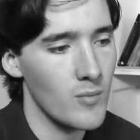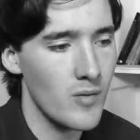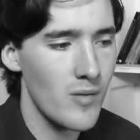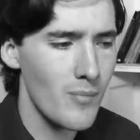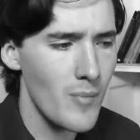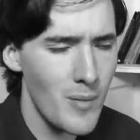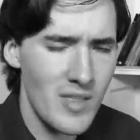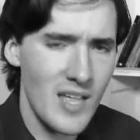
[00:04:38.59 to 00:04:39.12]

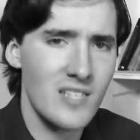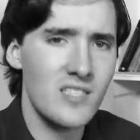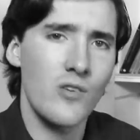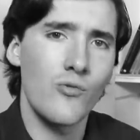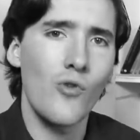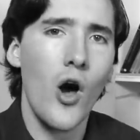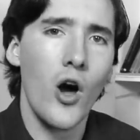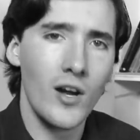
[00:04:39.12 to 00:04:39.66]
Maybe that's
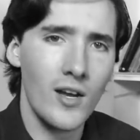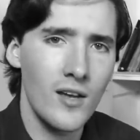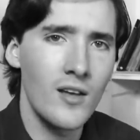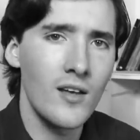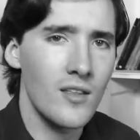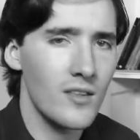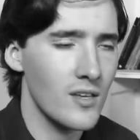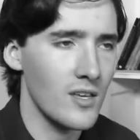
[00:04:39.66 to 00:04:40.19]
the rock
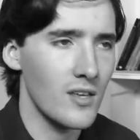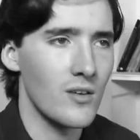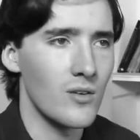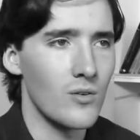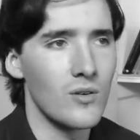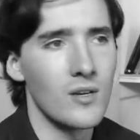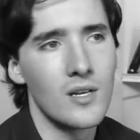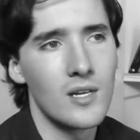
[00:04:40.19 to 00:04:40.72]
that
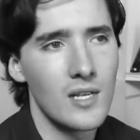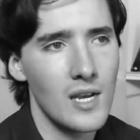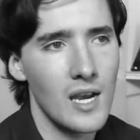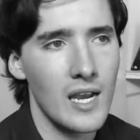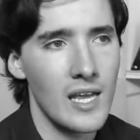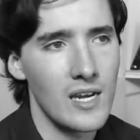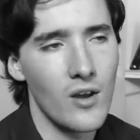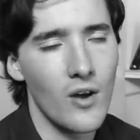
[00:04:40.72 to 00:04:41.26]
you
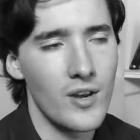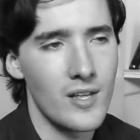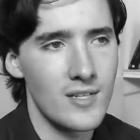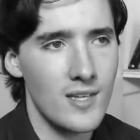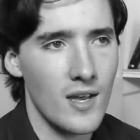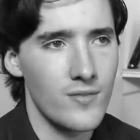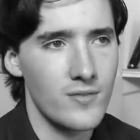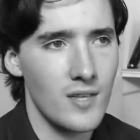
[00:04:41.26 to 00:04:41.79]
lean on in
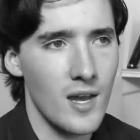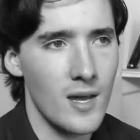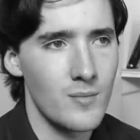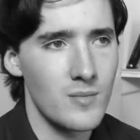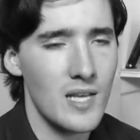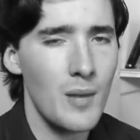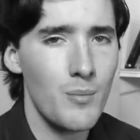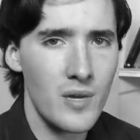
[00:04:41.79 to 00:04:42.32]
tough
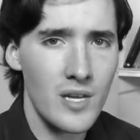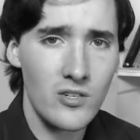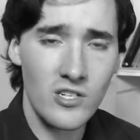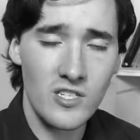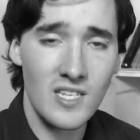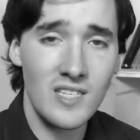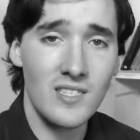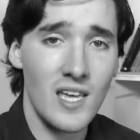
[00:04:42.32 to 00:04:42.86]
times. I'd be
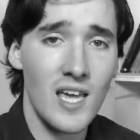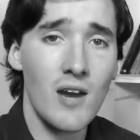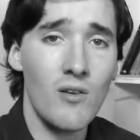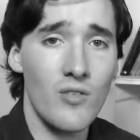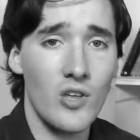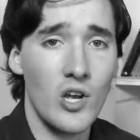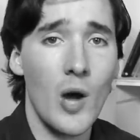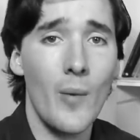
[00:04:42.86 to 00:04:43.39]
interested to
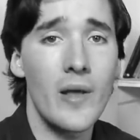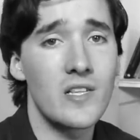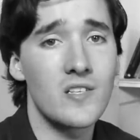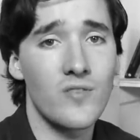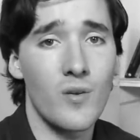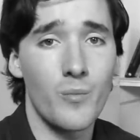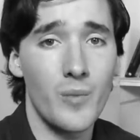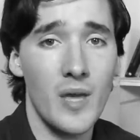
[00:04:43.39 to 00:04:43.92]
hear in the
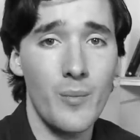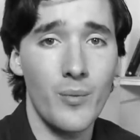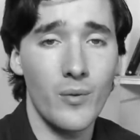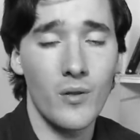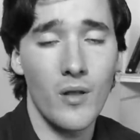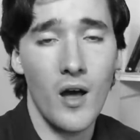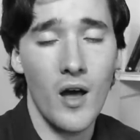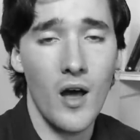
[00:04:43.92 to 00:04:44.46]
comments from
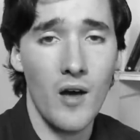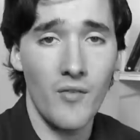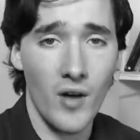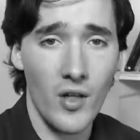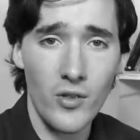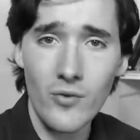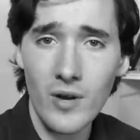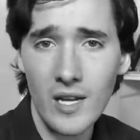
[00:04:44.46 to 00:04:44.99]
people of
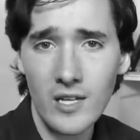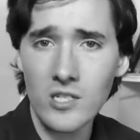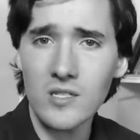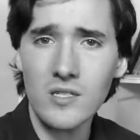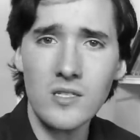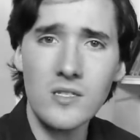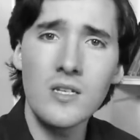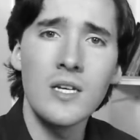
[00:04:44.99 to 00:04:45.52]
other
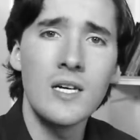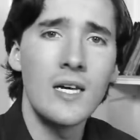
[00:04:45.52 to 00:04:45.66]
religions